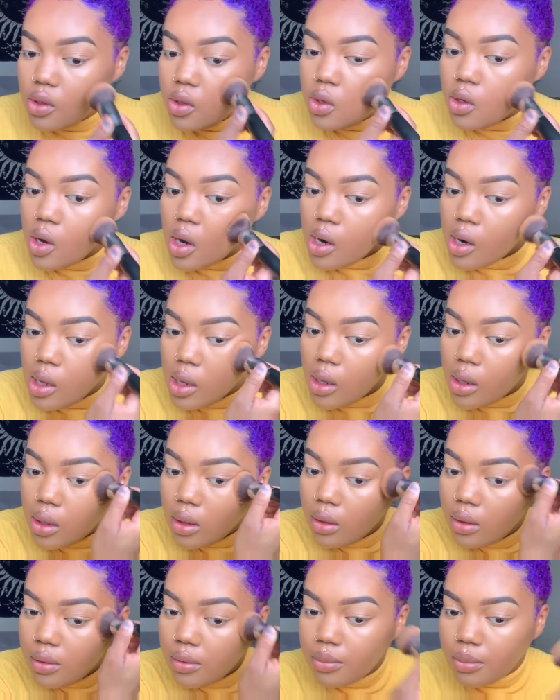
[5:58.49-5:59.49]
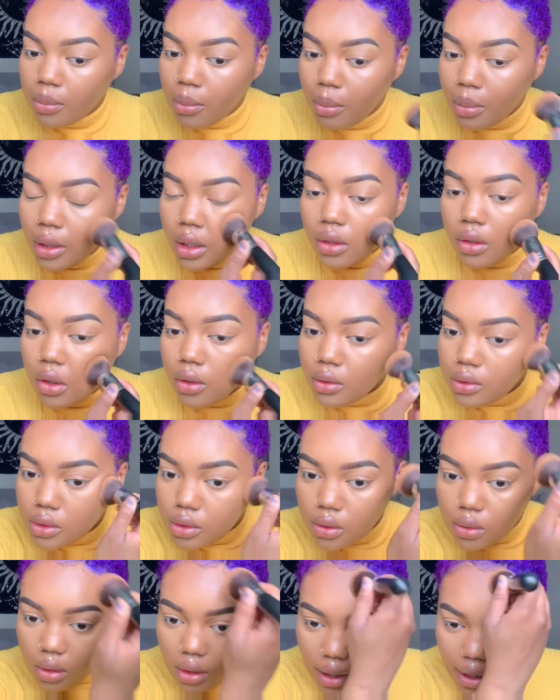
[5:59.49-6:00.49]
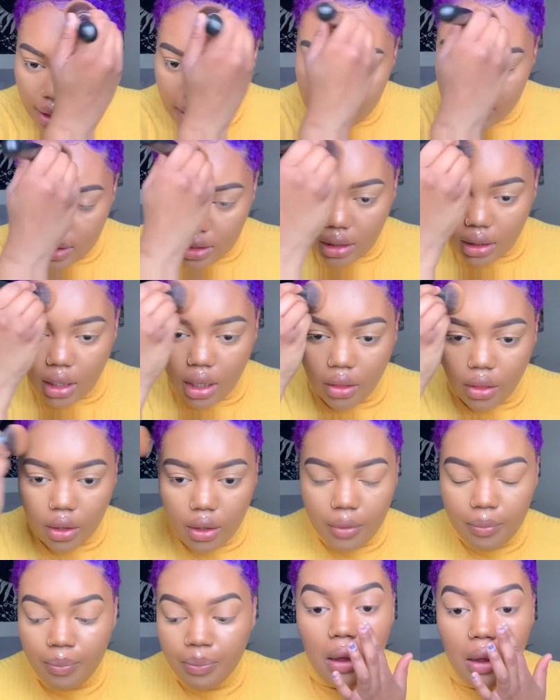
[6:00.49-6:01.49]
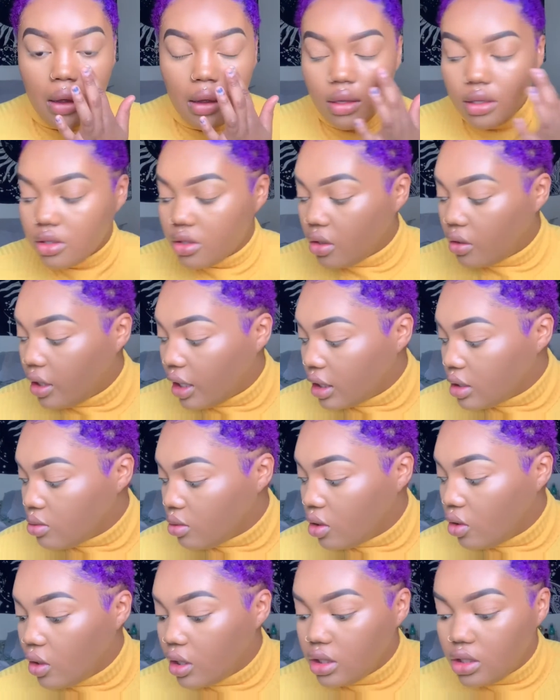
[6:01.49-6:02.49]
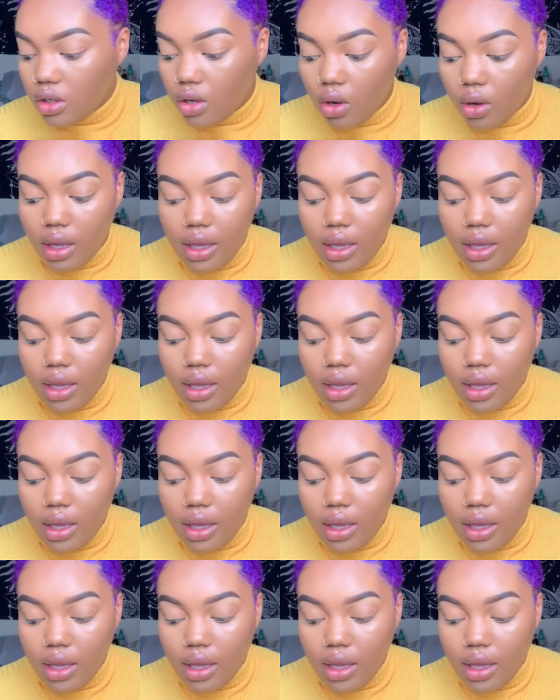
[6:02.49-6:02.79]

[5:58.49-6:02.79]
try to blend those two lines together. So next we're going to go